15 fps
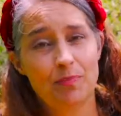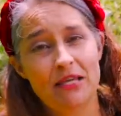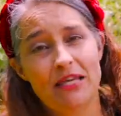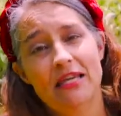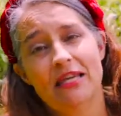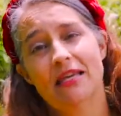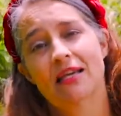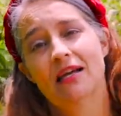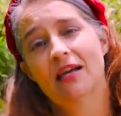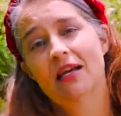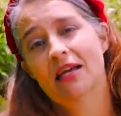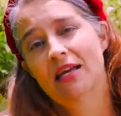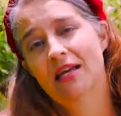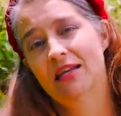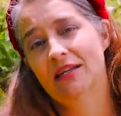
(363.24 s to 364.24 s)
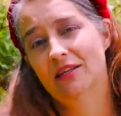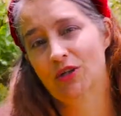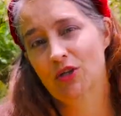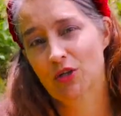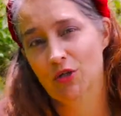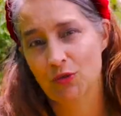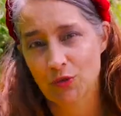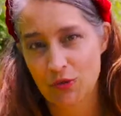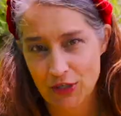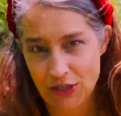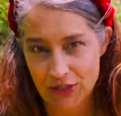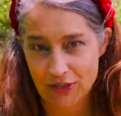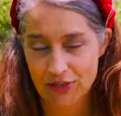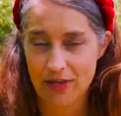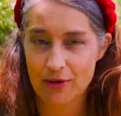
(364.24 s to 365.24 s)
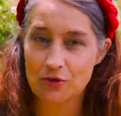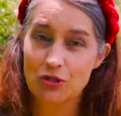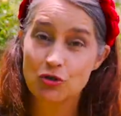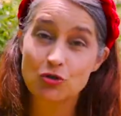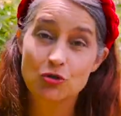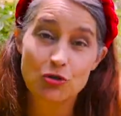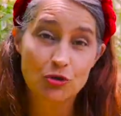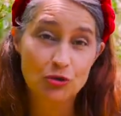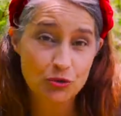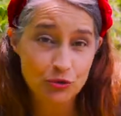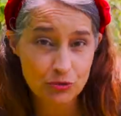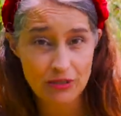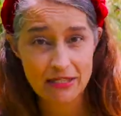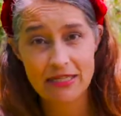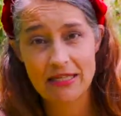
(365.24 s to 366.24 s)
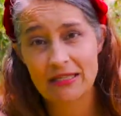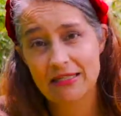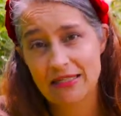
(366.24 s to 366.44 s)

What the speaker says: be in a career that was truly